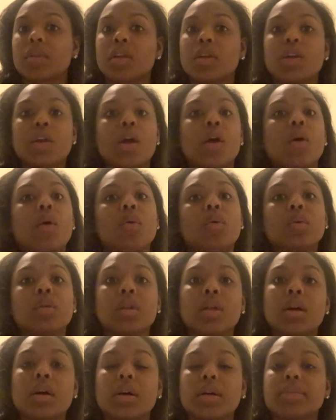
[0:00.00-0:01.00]
yo,
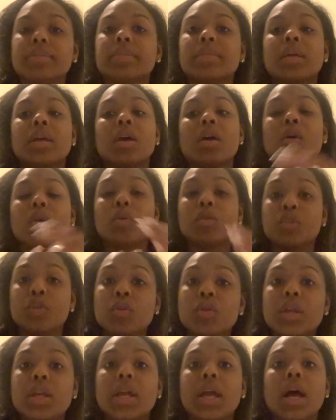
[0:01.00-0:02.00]
look,
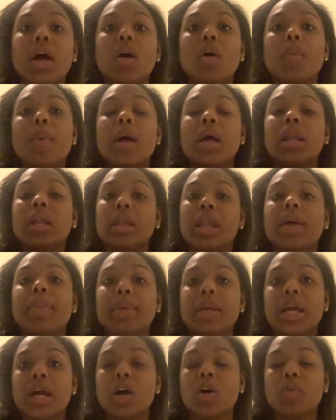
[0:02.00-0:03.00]
you need help, let
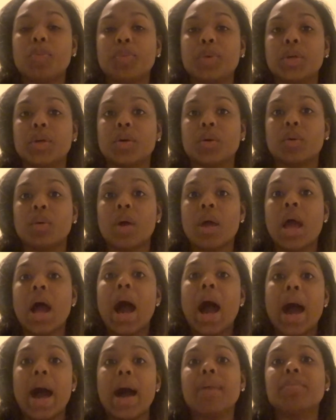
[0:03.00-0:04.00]
me help you.
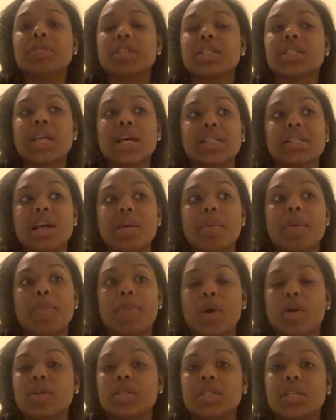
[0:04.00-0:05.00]
I'm just that type of
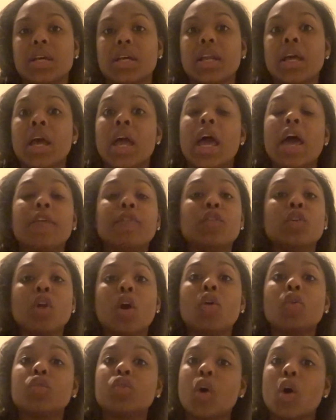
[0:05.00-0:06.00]
person. If you
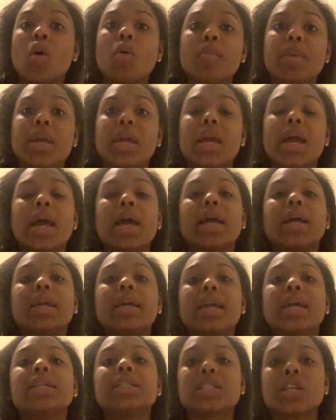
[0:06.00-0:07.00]
don't know me,
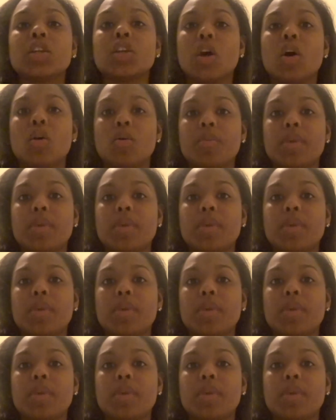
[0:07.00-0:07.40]
get to know